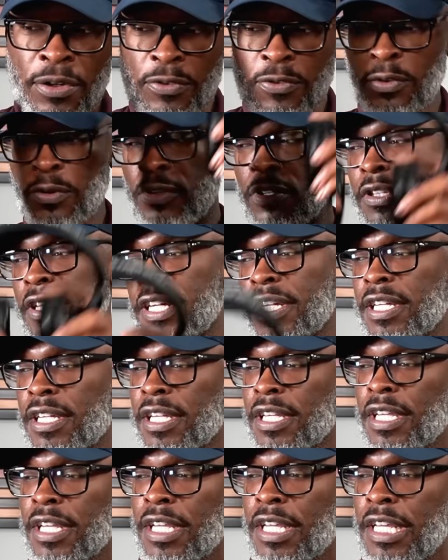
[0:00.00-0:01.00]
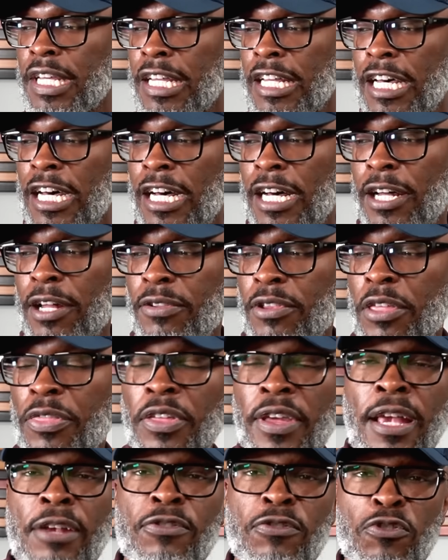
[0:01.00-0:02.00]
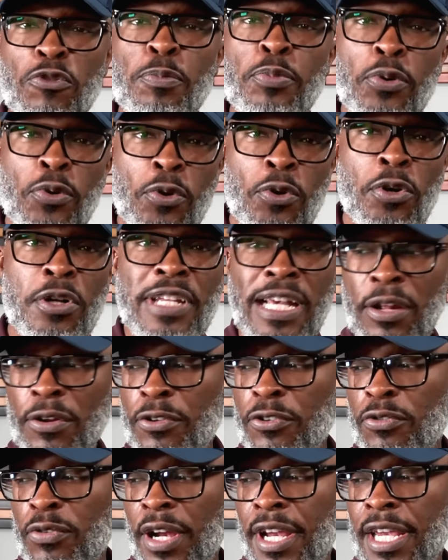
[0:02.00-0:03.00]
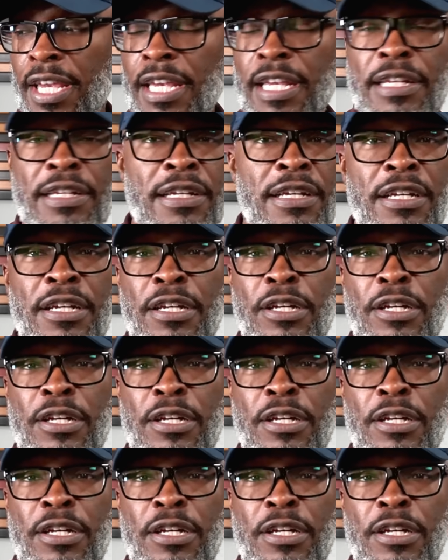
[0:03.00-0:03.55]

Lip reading: the toilet, the things you pour down a drain,